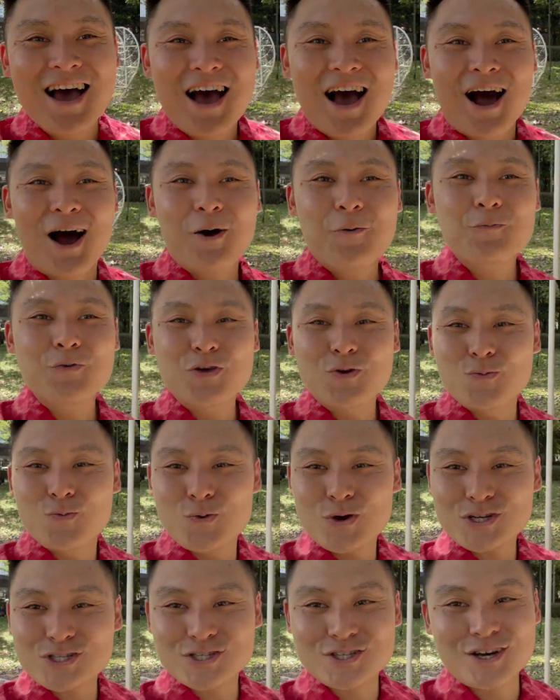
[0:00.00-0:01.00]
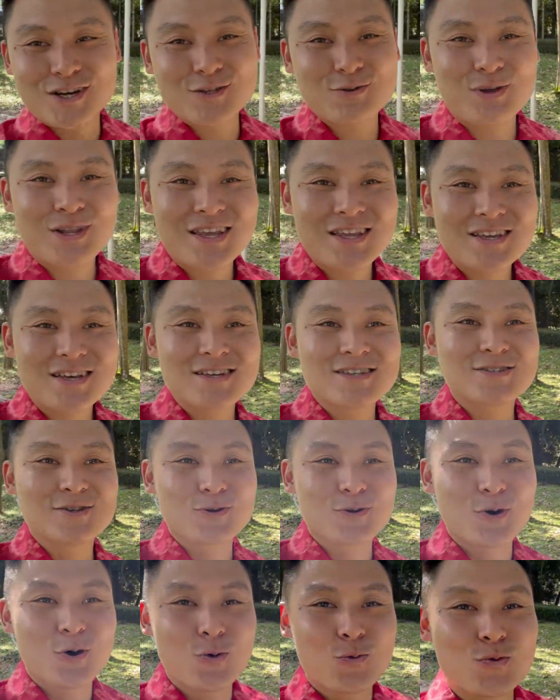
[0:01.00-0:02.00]
how we wish 20 years
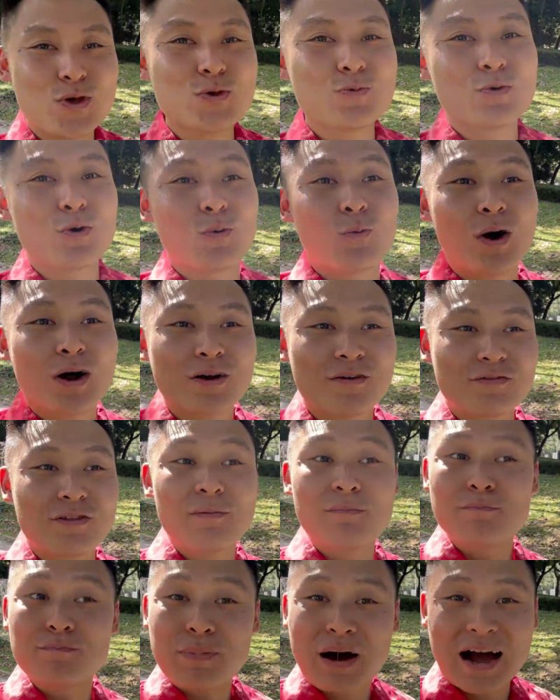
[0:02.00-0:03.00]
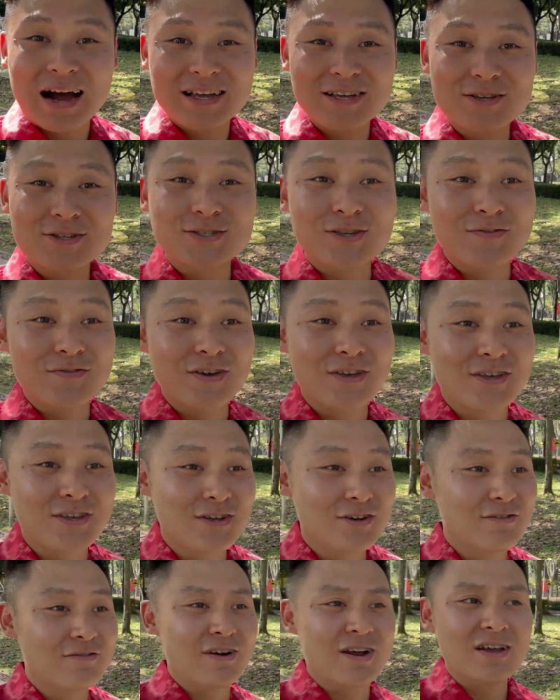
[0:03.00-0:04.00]
ago we were one of the buyers over
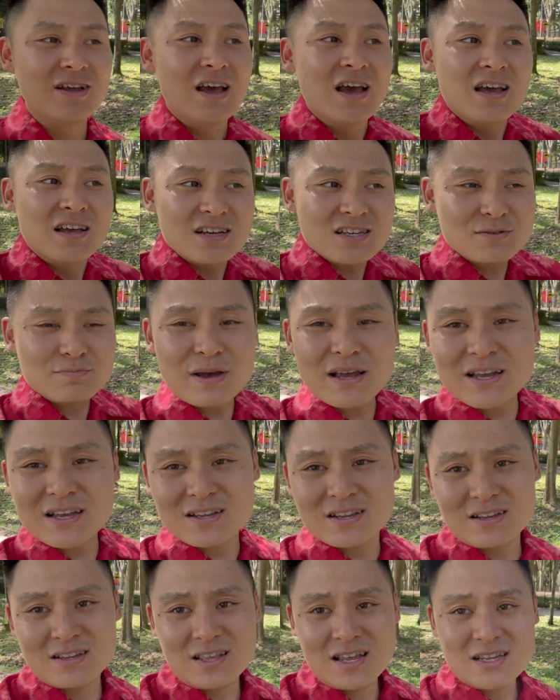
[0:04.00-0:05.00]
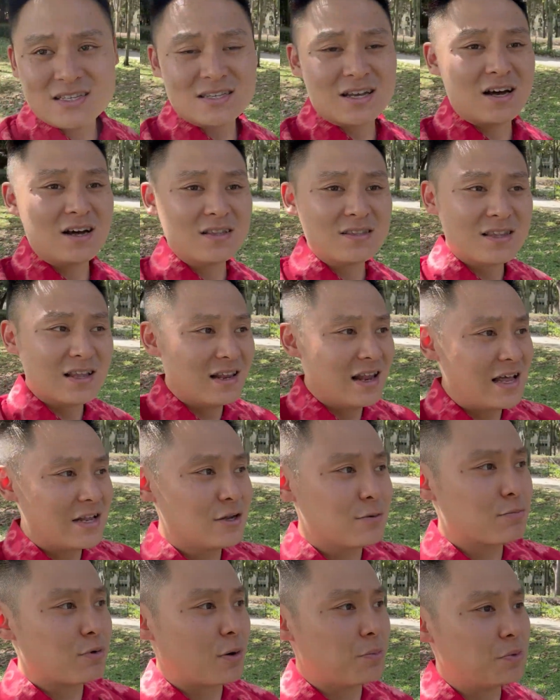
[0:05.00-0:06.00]
here, right? Because back in the days, the
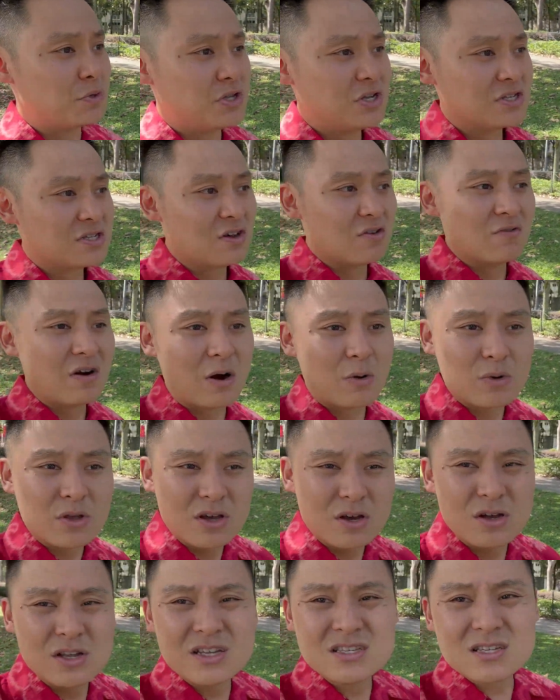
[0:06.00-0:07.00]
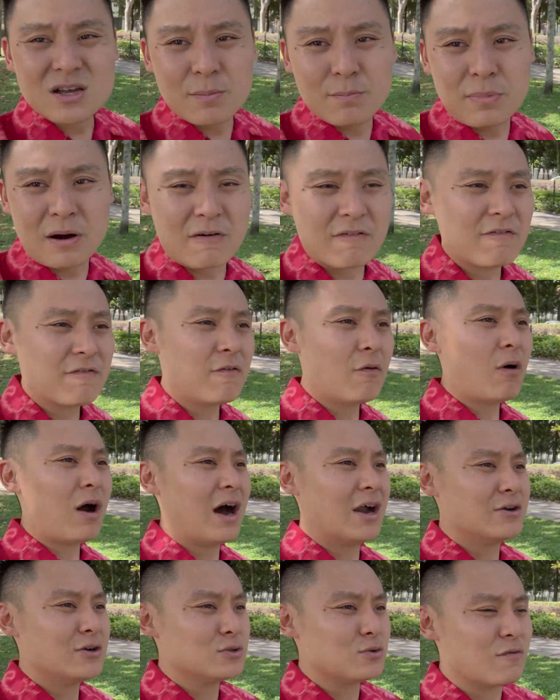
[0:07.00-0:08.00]
landed properties around here is about
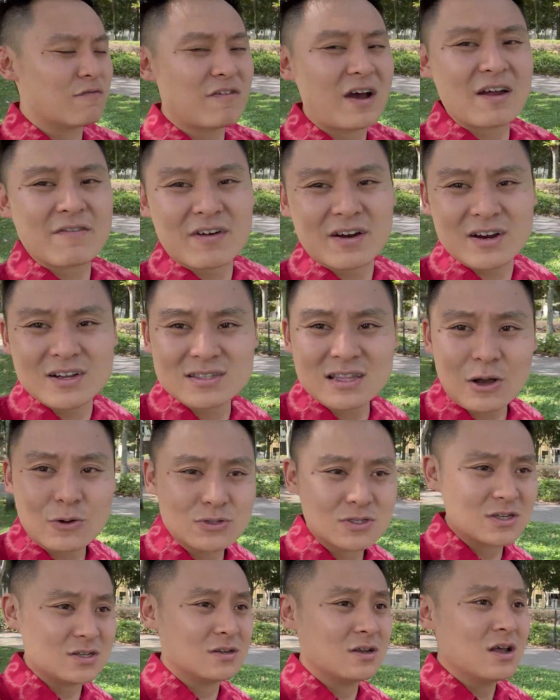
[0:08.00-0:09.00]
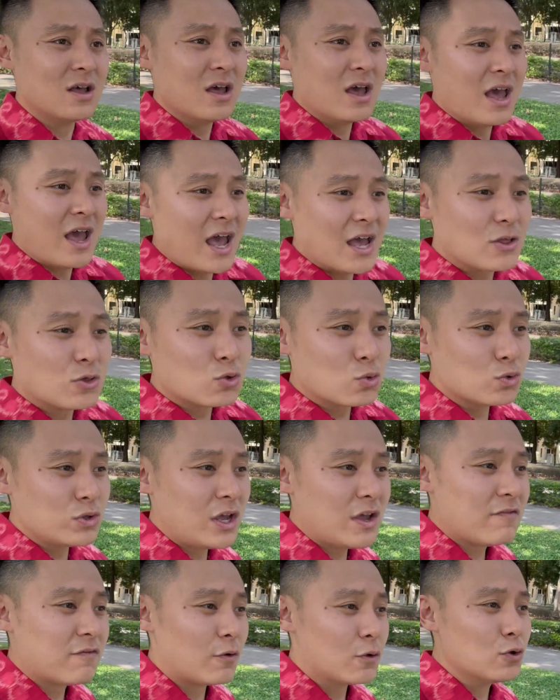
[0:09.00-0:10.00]
400 to 500,000. And
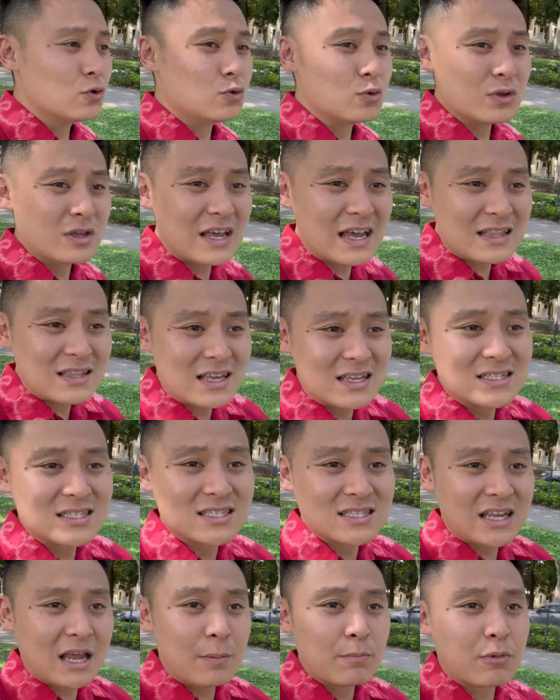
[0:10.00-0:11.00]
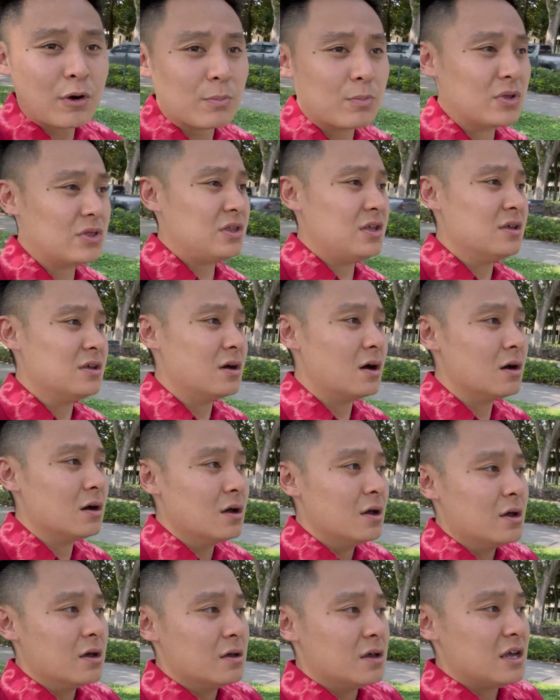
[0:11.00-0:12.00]
today, for you to get that same property,
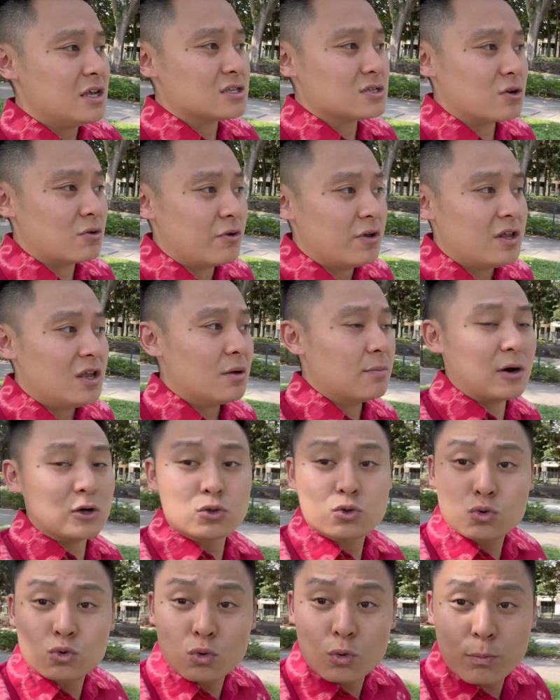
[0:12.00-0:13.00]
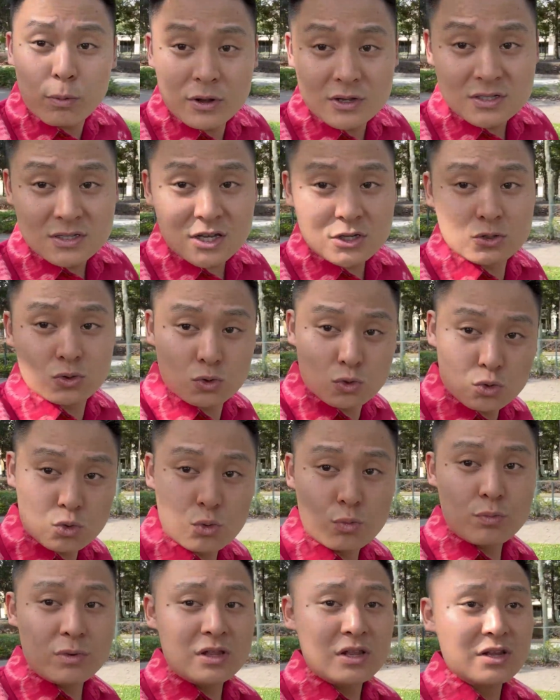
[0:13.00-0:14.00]
is already about 2.6 to
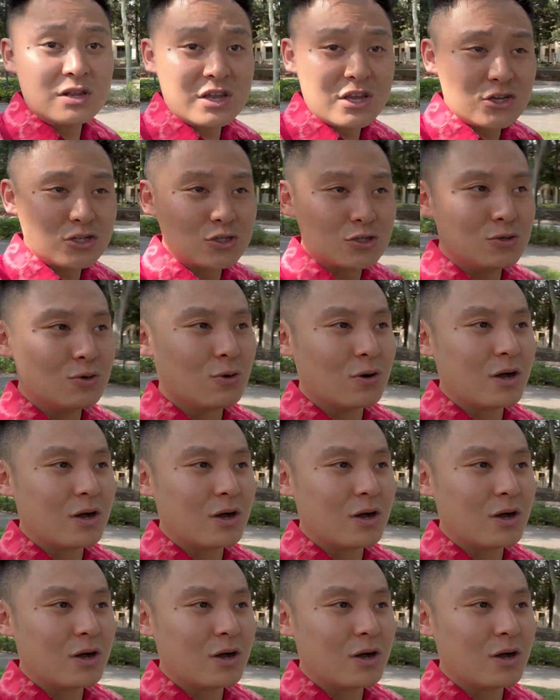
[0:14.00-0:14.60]
2 million-ish, you know,